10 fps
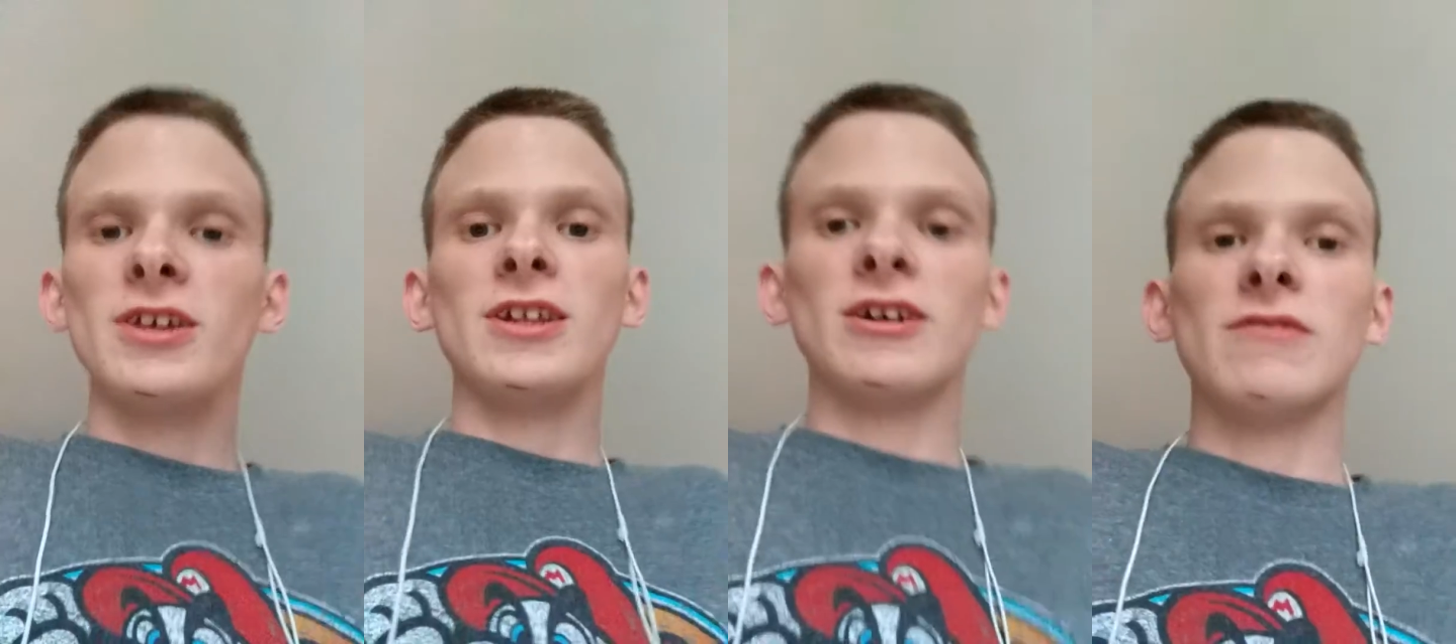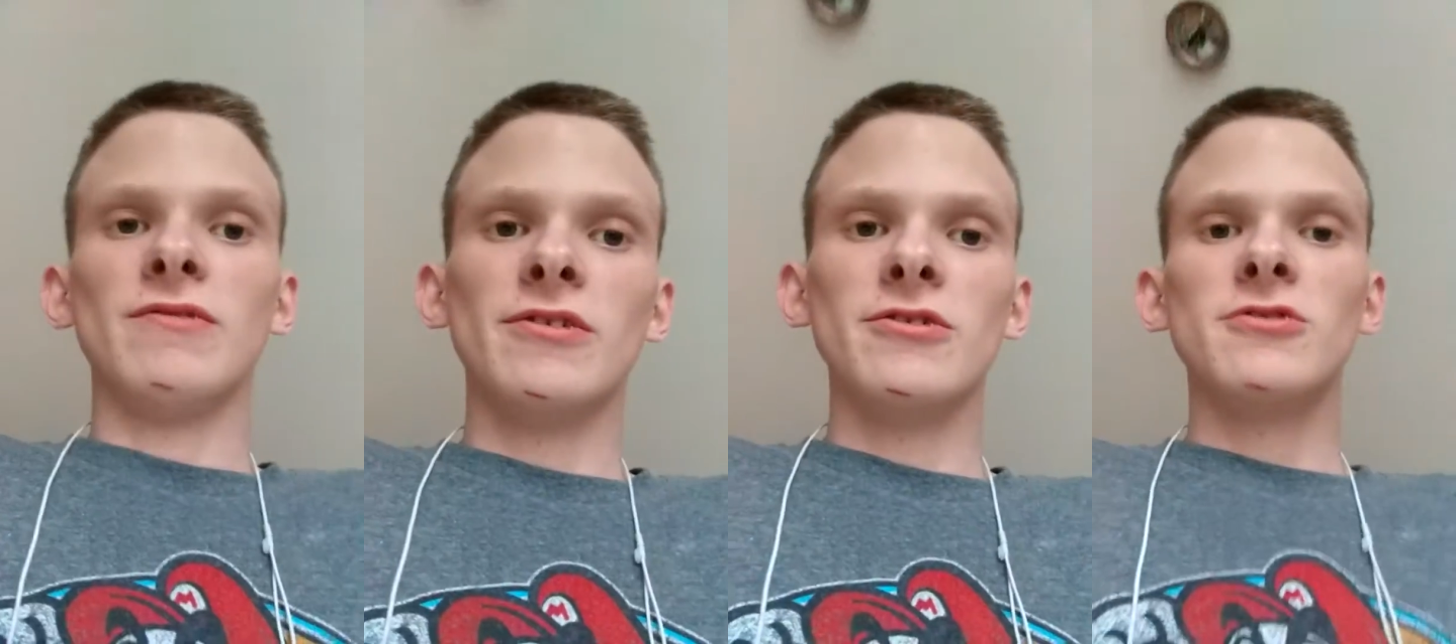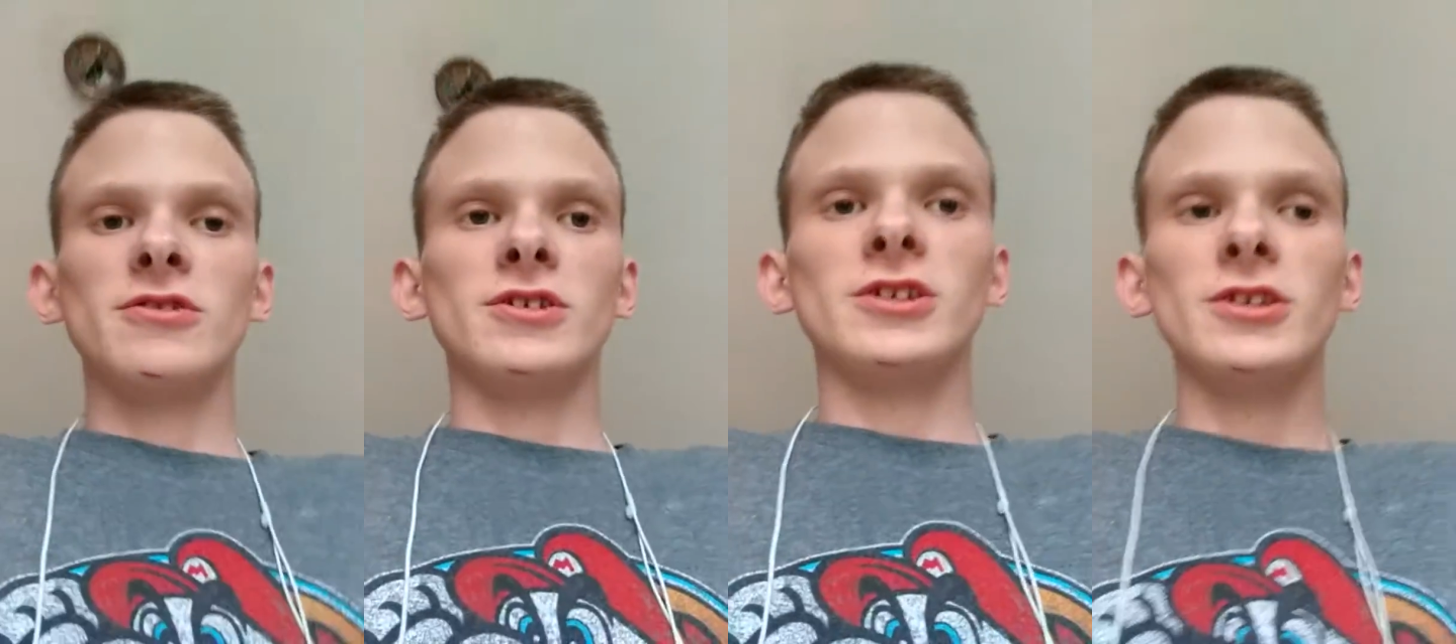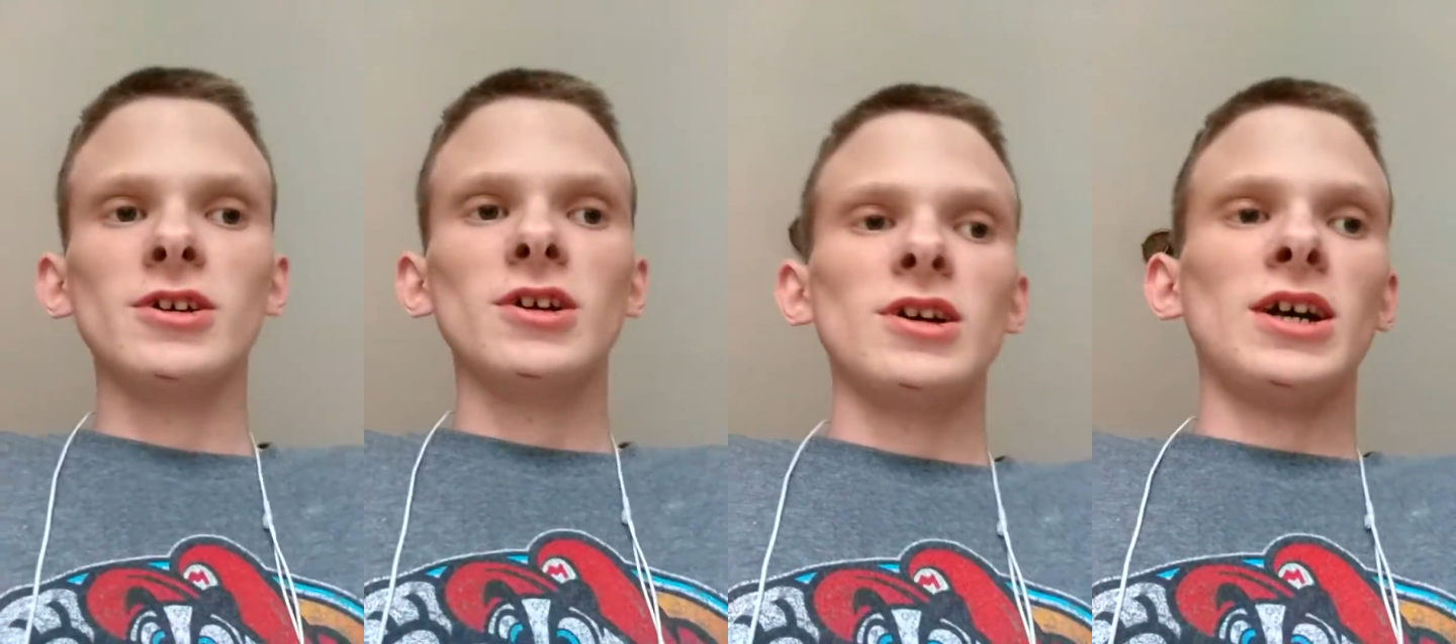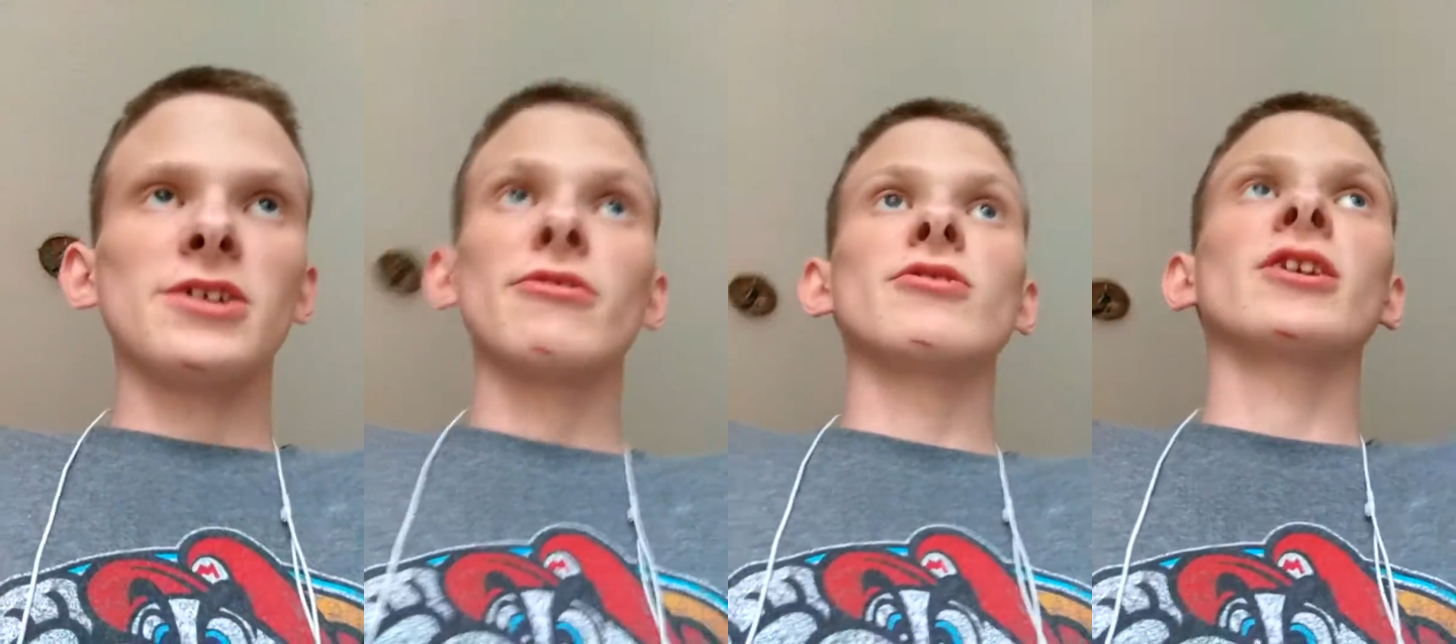out for a tree. I just
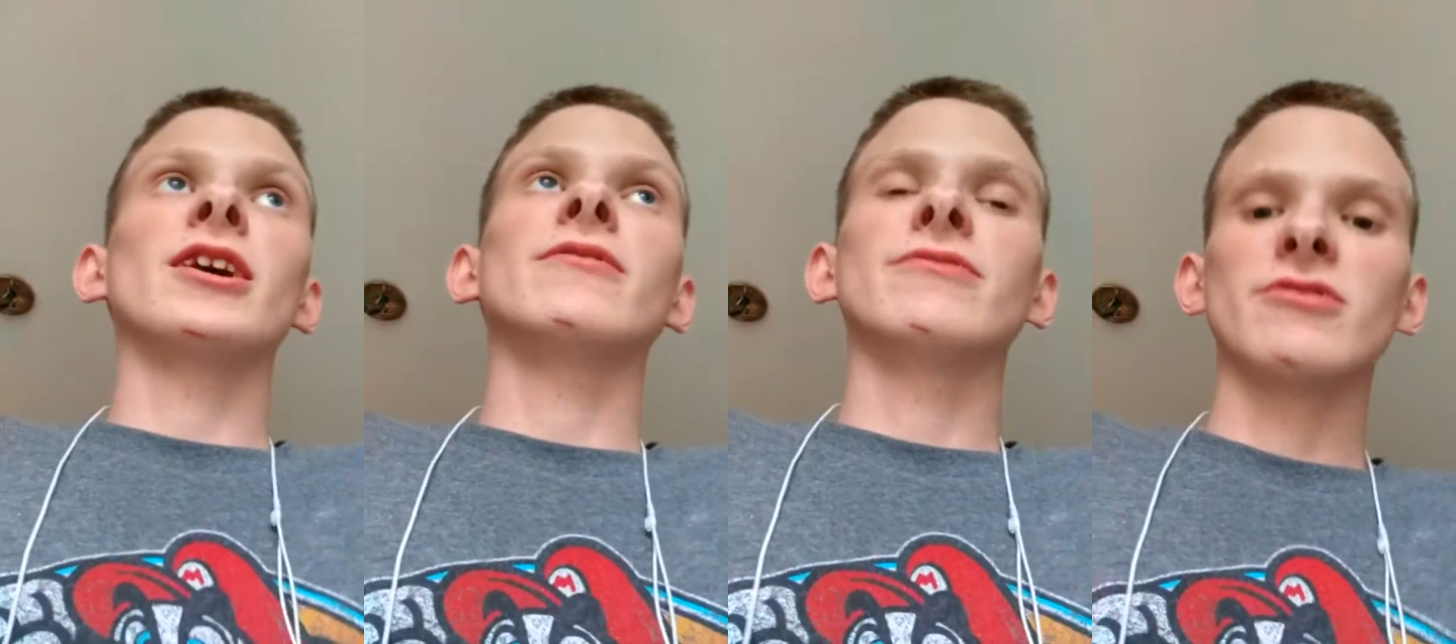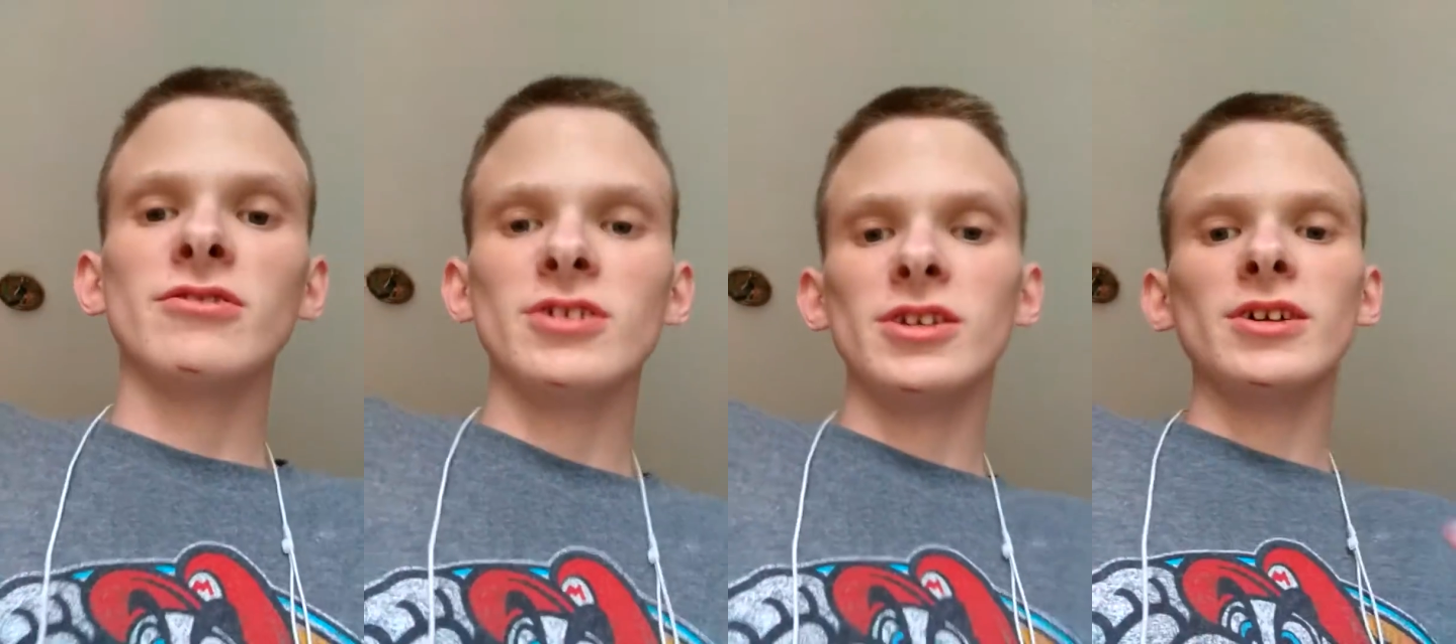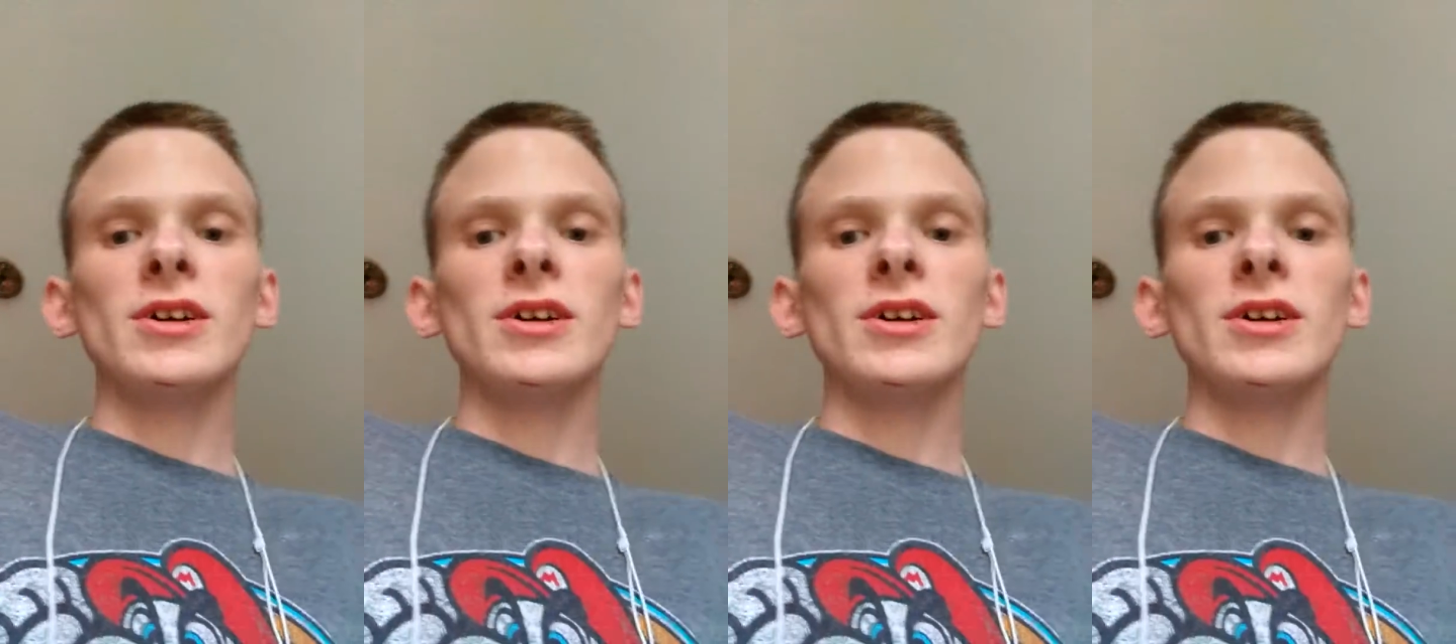took out for a tree.